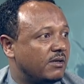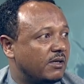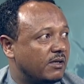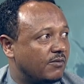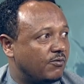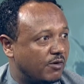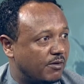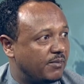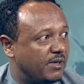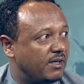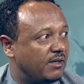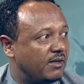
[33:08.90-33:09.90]
And for
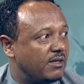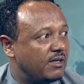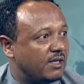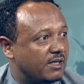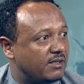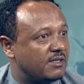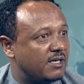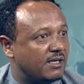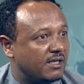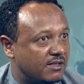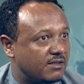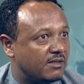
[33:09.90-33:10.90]
me, it is an
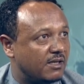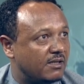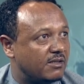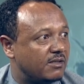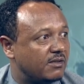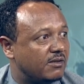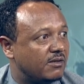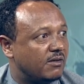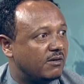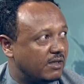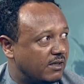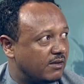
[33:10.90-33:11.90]
insult
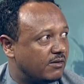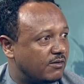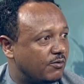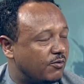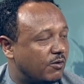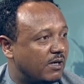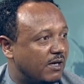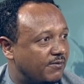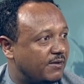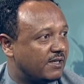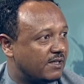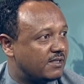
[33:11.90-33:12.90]
for
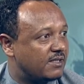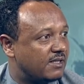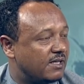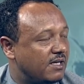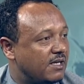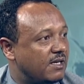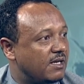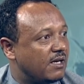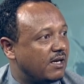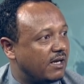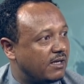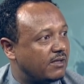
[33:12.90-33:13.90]
Africans,
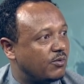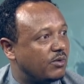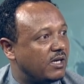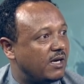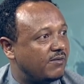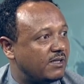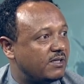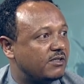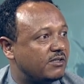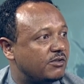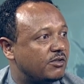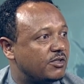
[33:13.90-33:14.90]
and we have an
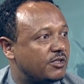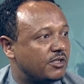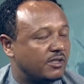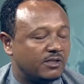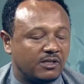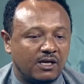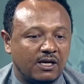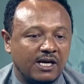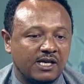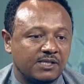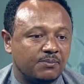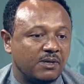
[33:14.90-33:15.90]
institution. I
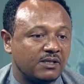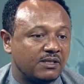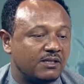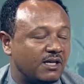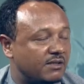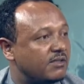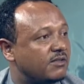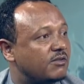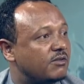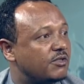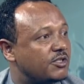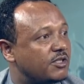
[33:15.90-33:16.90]
expected that
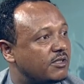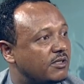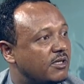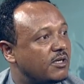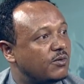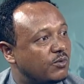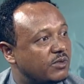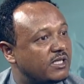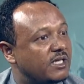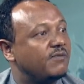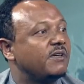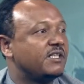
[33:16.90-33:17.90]
institution would
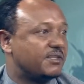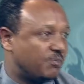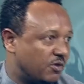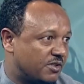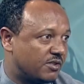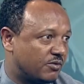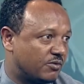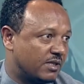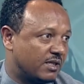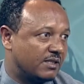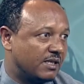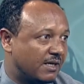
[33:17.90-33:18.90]
give a response to
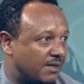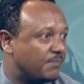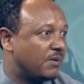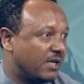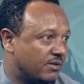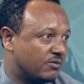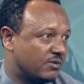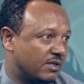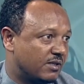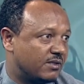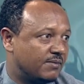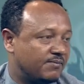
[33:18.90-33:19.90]
that, a reply to
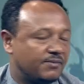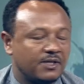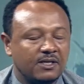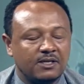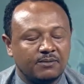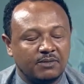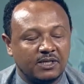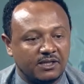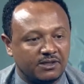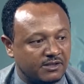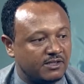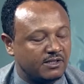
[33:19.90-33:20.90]
that. But
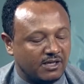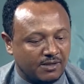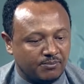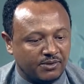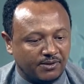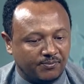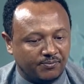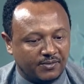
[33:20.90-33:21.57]
it didn't happen.